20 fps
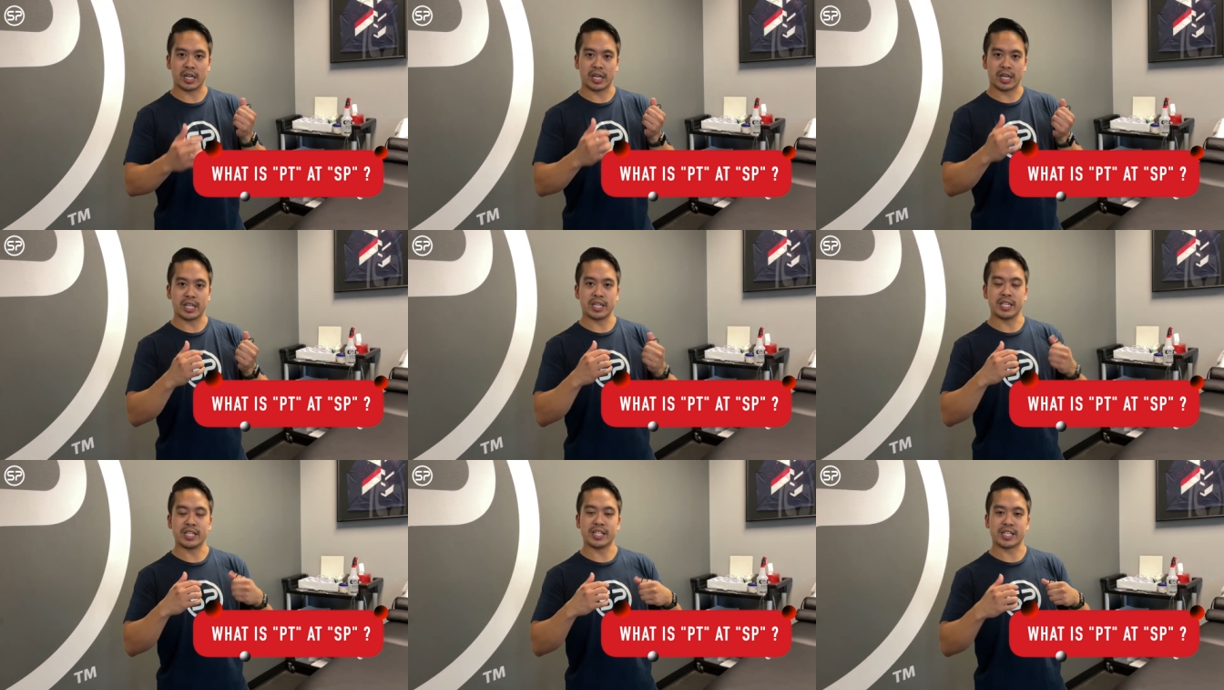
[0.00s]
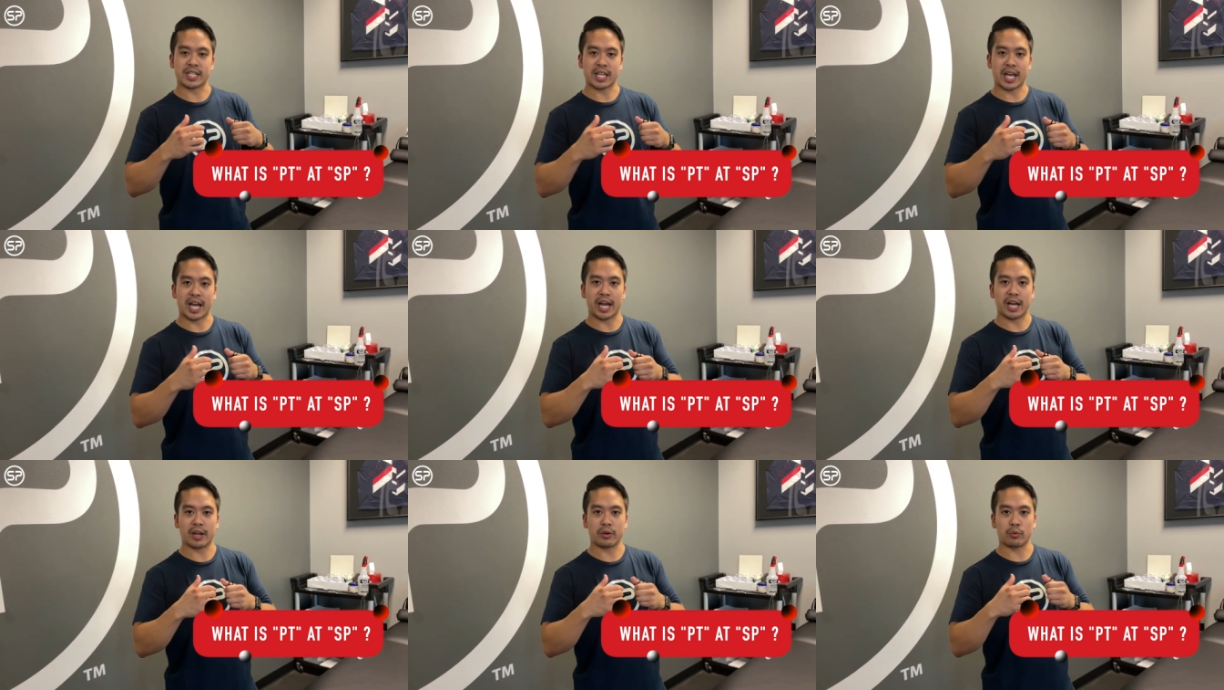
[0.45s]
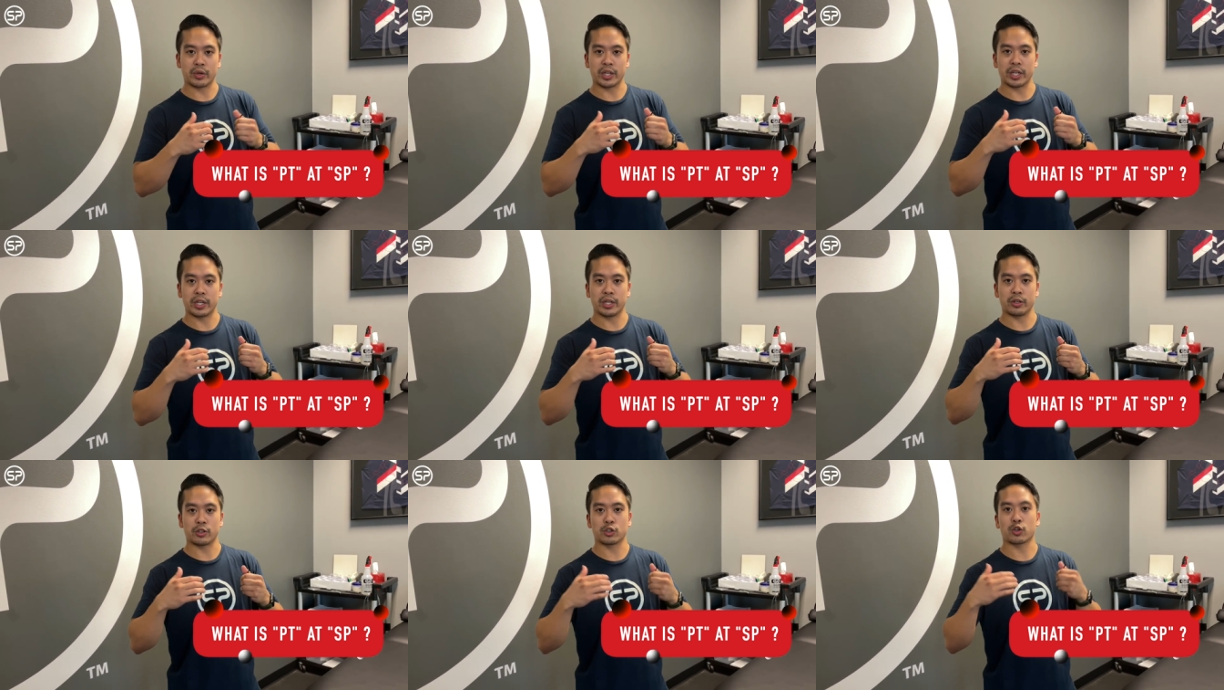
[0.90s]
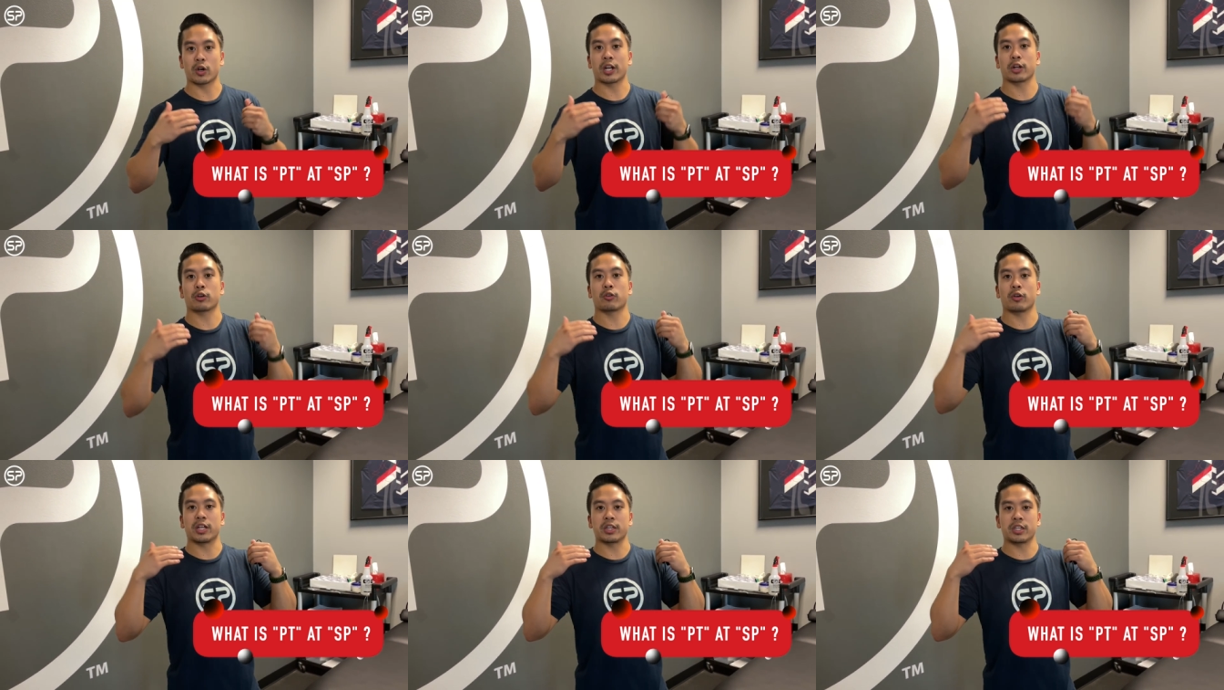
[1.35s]
is that we try to
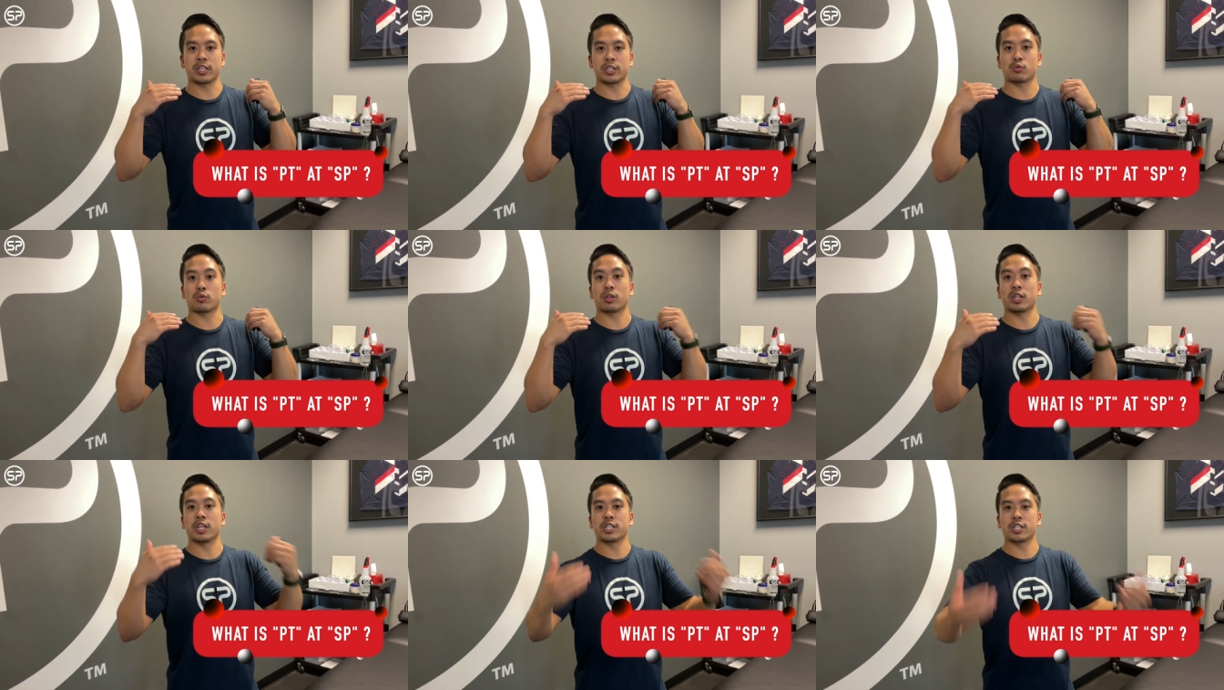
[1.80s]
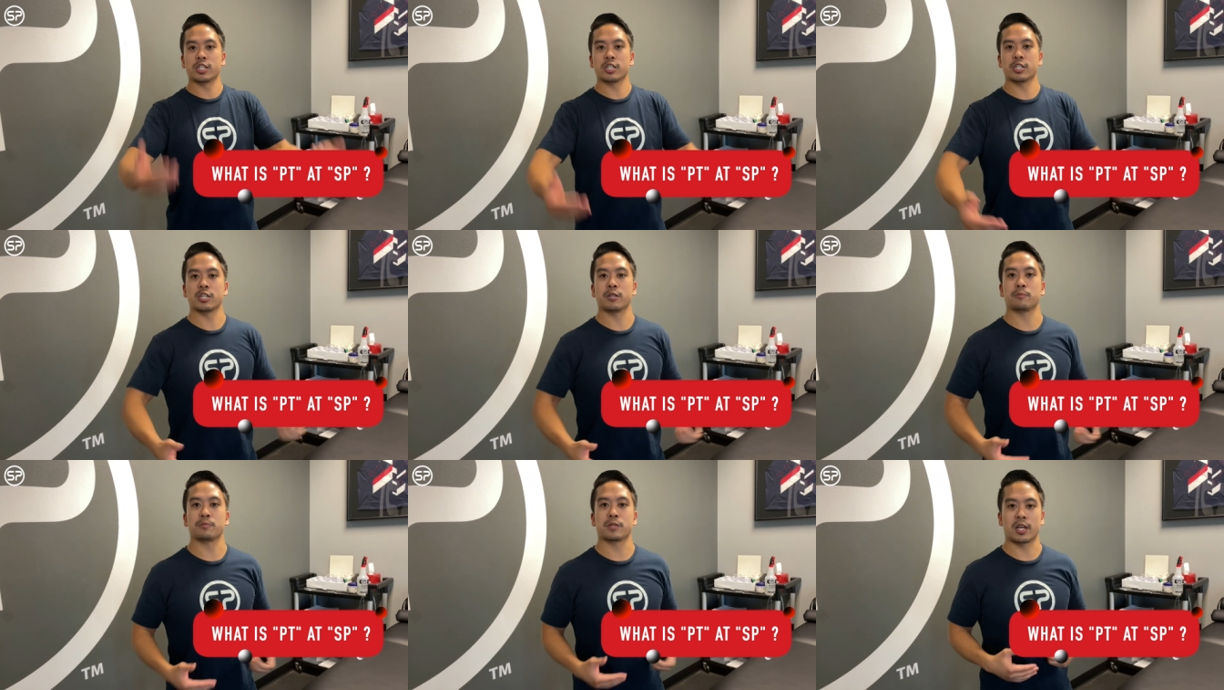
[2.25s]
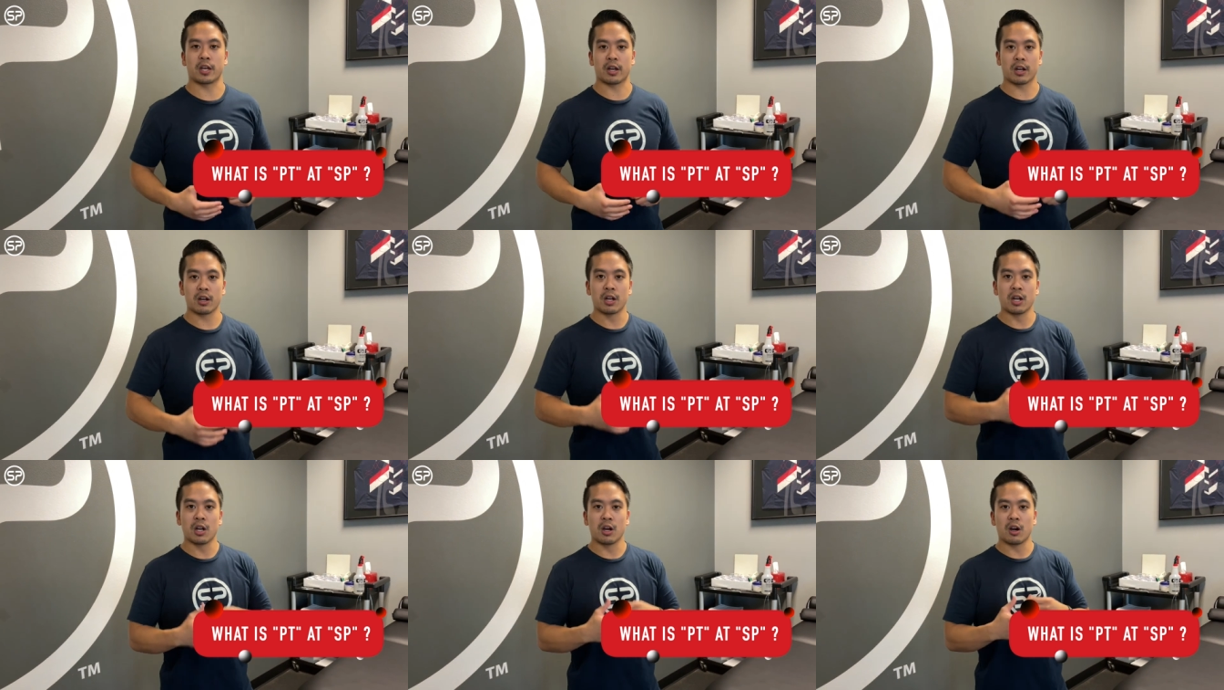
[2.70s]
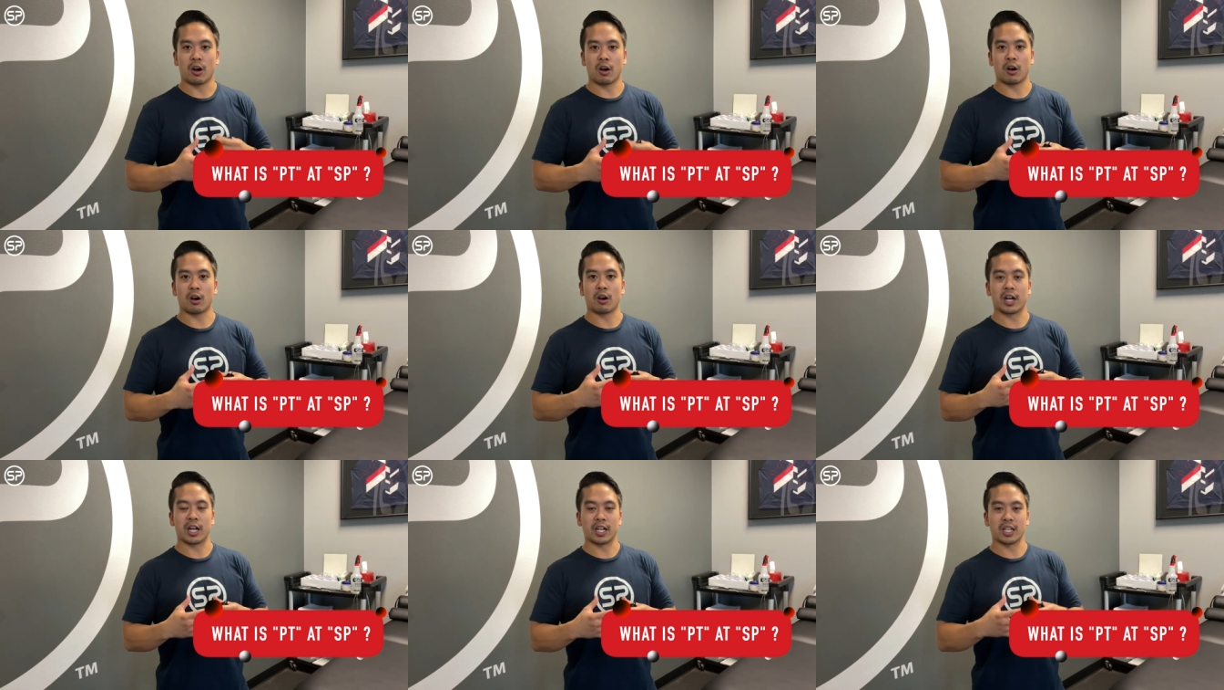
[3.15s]
create these relationships that
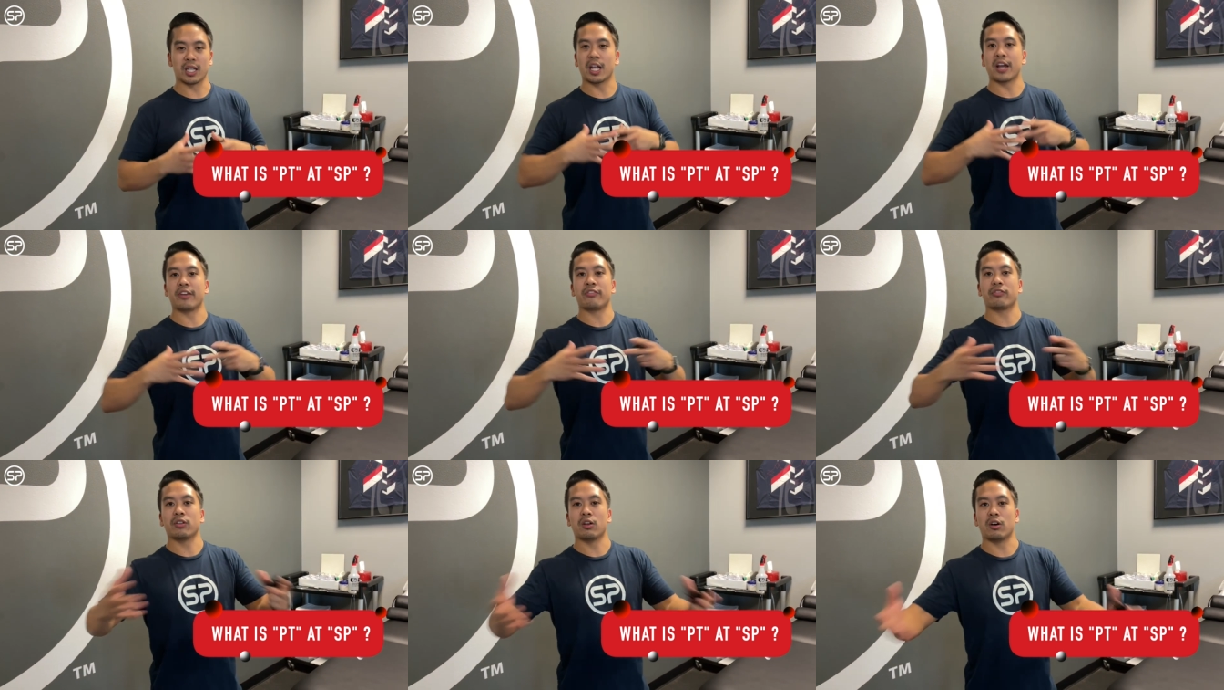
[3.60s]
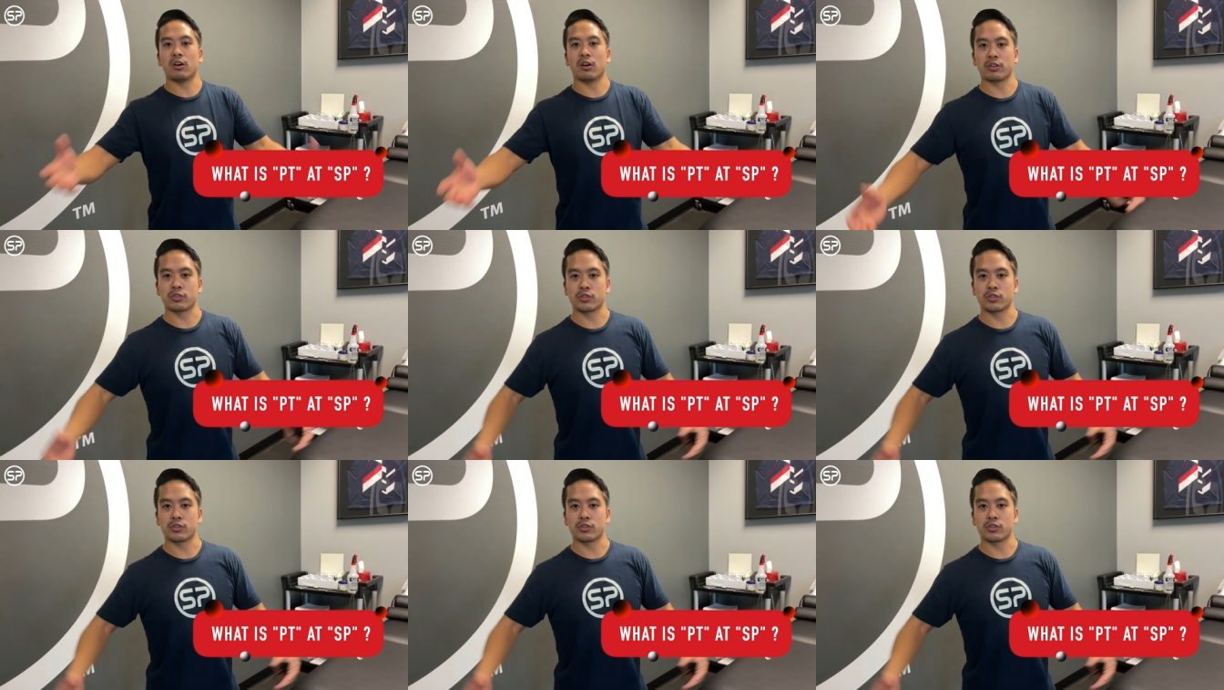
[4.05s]
are lifelong.